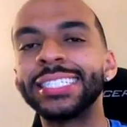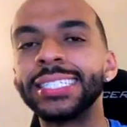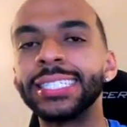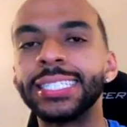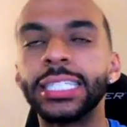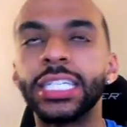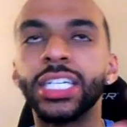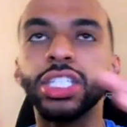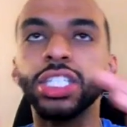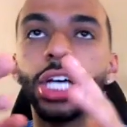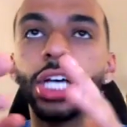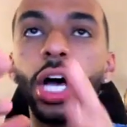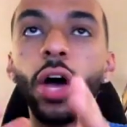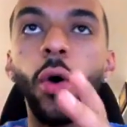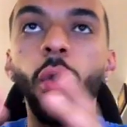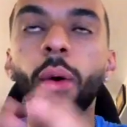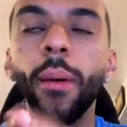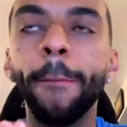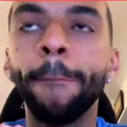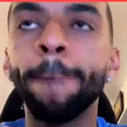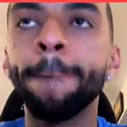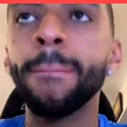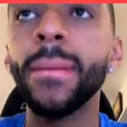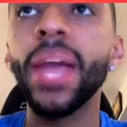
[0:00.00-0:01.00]
So
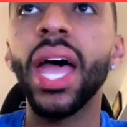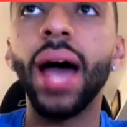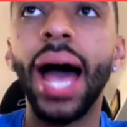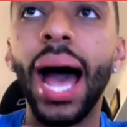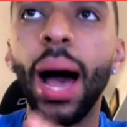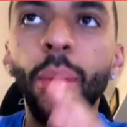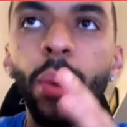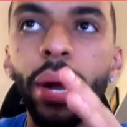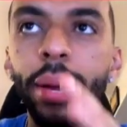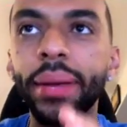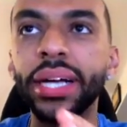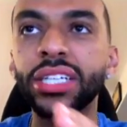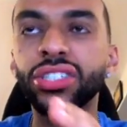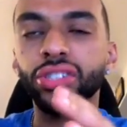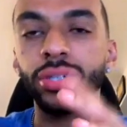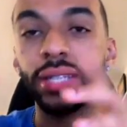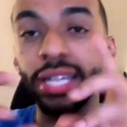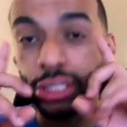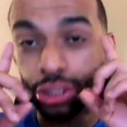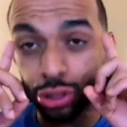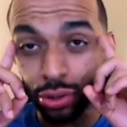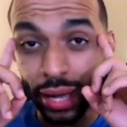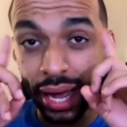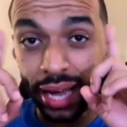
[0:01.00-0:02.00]
I want to make sure
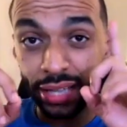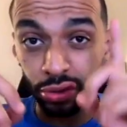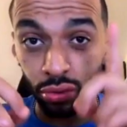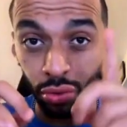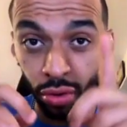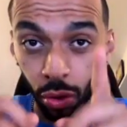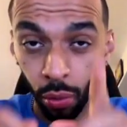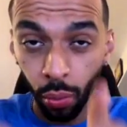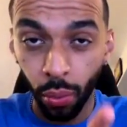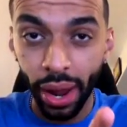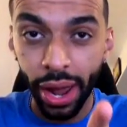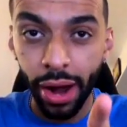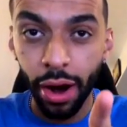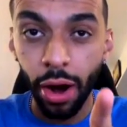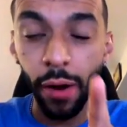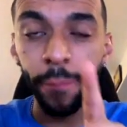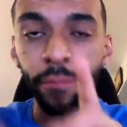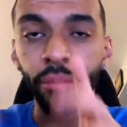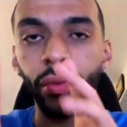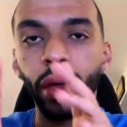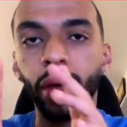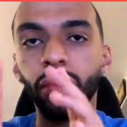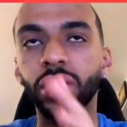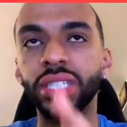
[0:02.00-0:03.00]
that you guys are
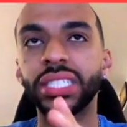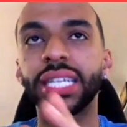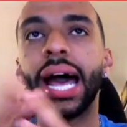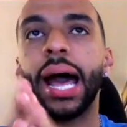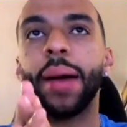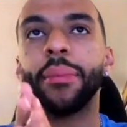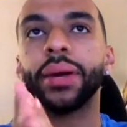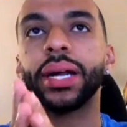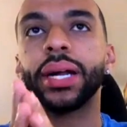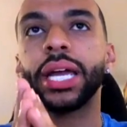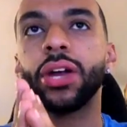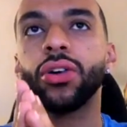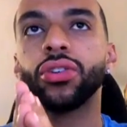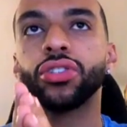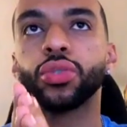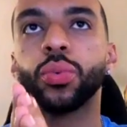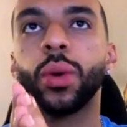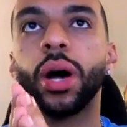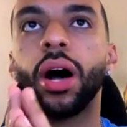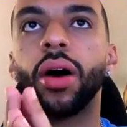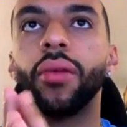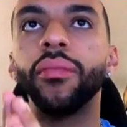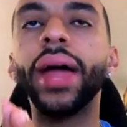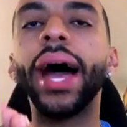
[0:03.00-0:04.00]
aware of what's happening here as
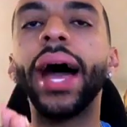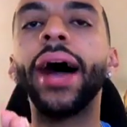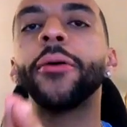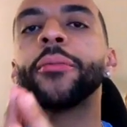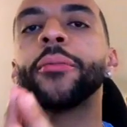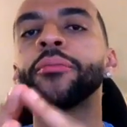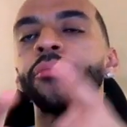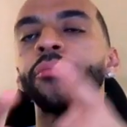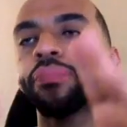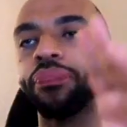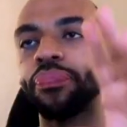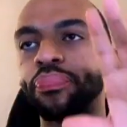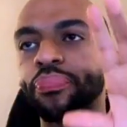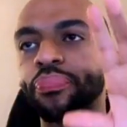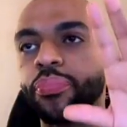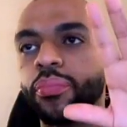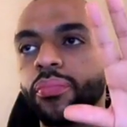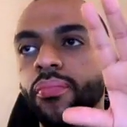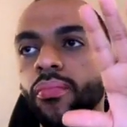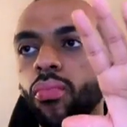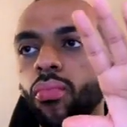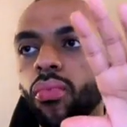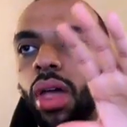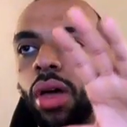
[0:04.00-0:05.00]
well. Now,
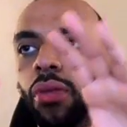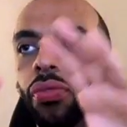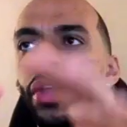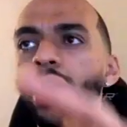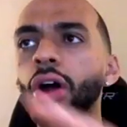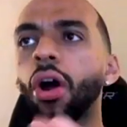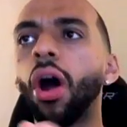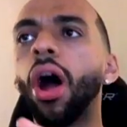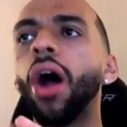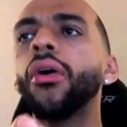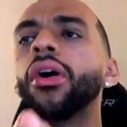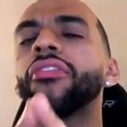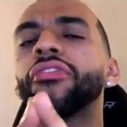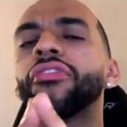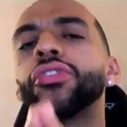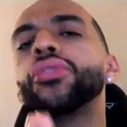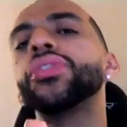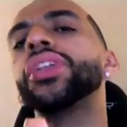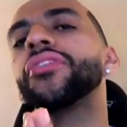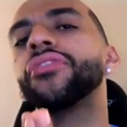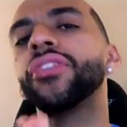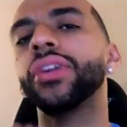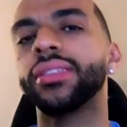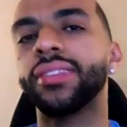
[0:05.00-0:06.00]
there are a few
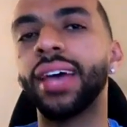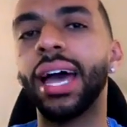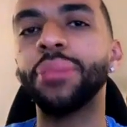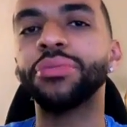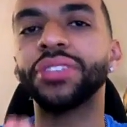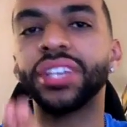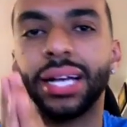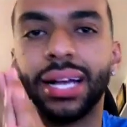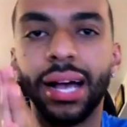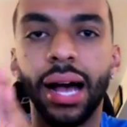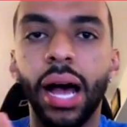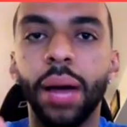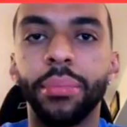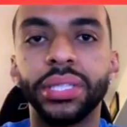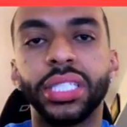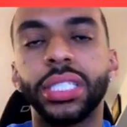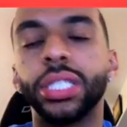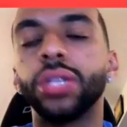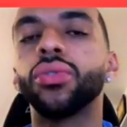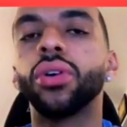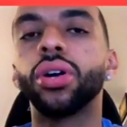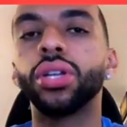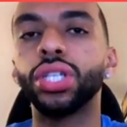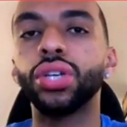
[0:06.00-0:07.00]
different types of comments
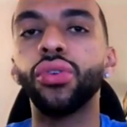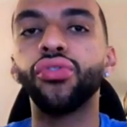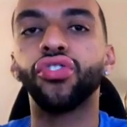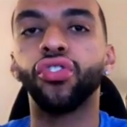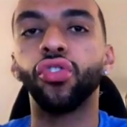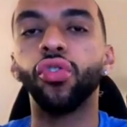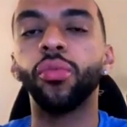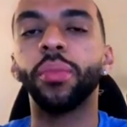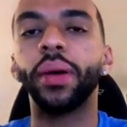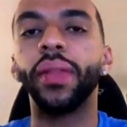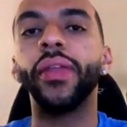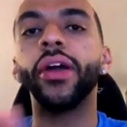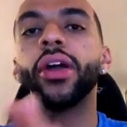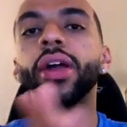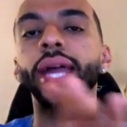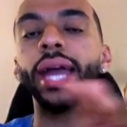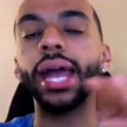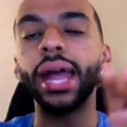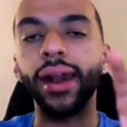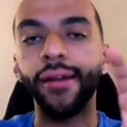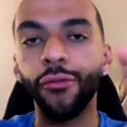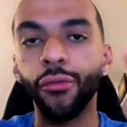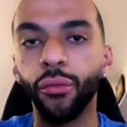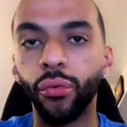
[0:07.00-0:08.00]
here on YouTube, and they're
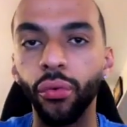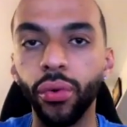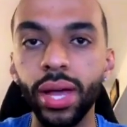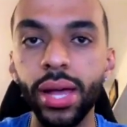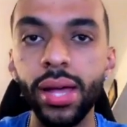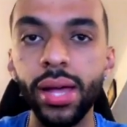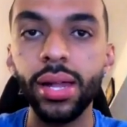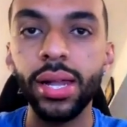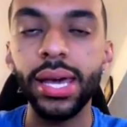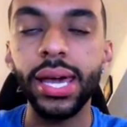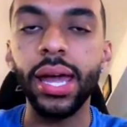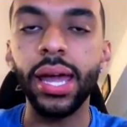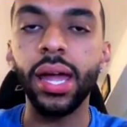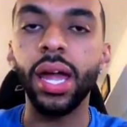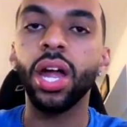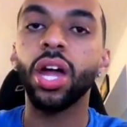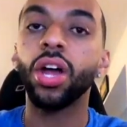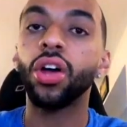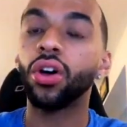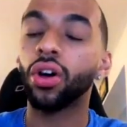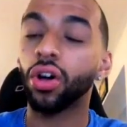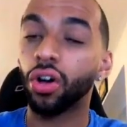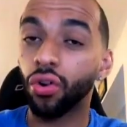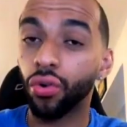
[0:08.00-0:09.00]
getting really
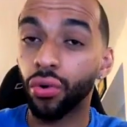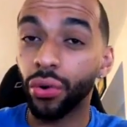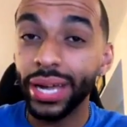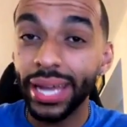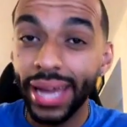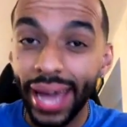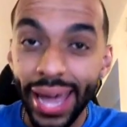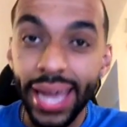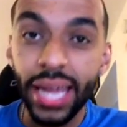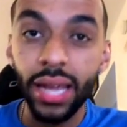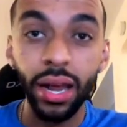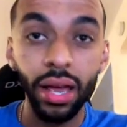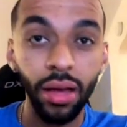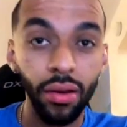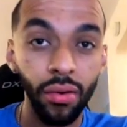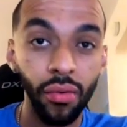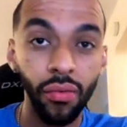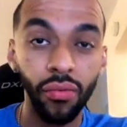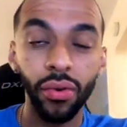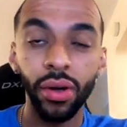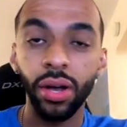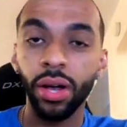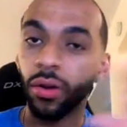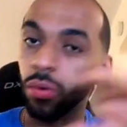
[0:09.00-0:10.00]
creative
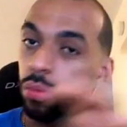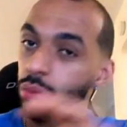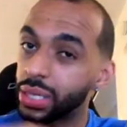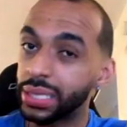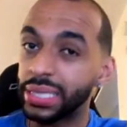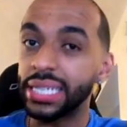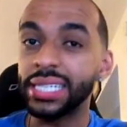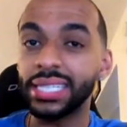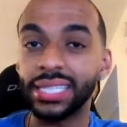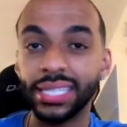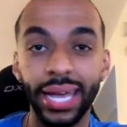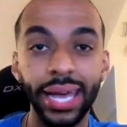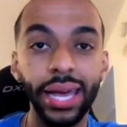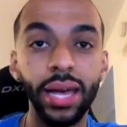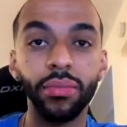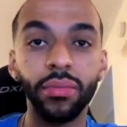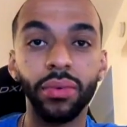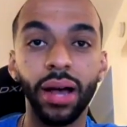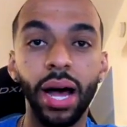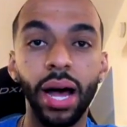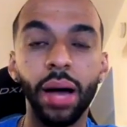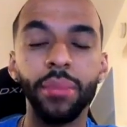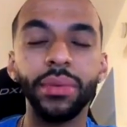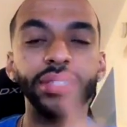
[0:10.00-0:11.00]
with these scam
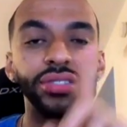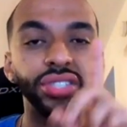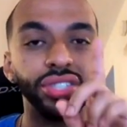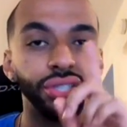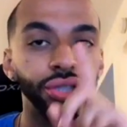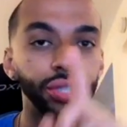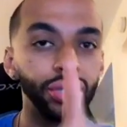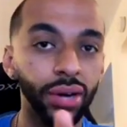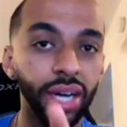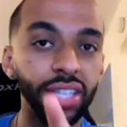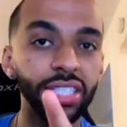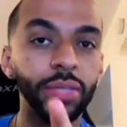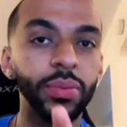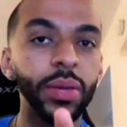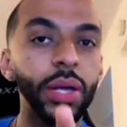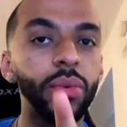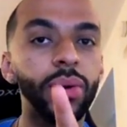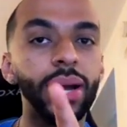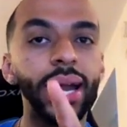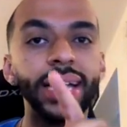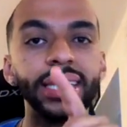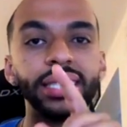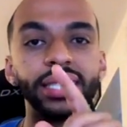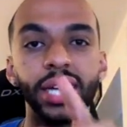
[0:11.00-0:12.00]
comments. Trust me when
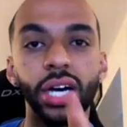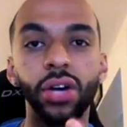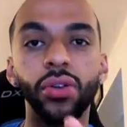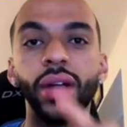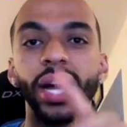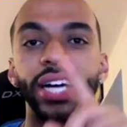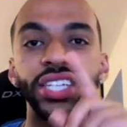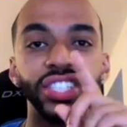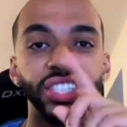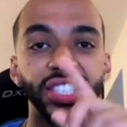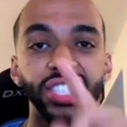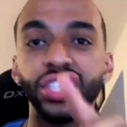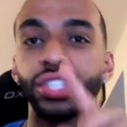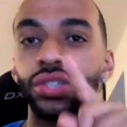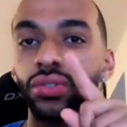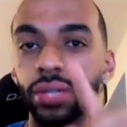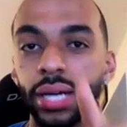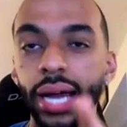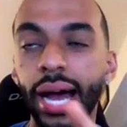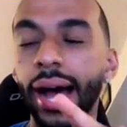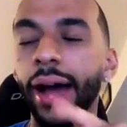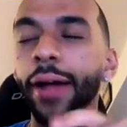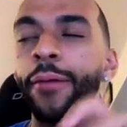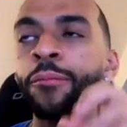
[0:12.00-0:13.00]
I tell you, I shit you
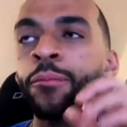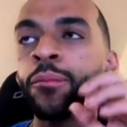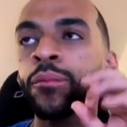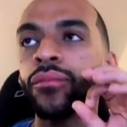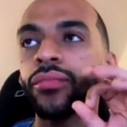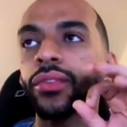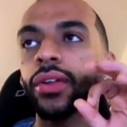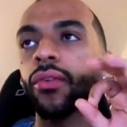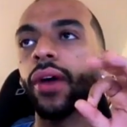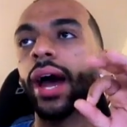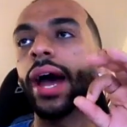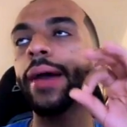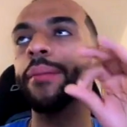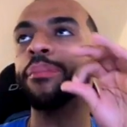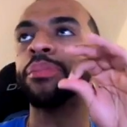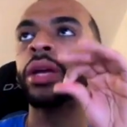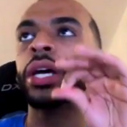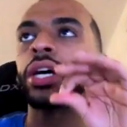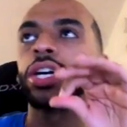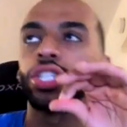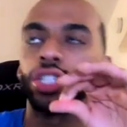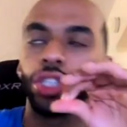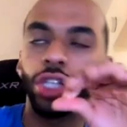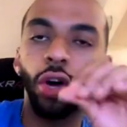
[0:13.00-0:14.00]
not, right?
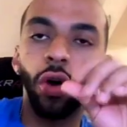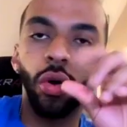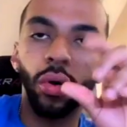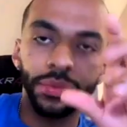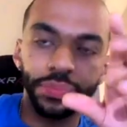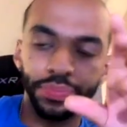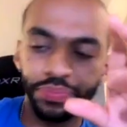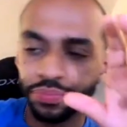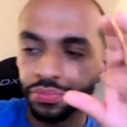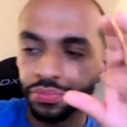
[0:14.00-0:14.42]
So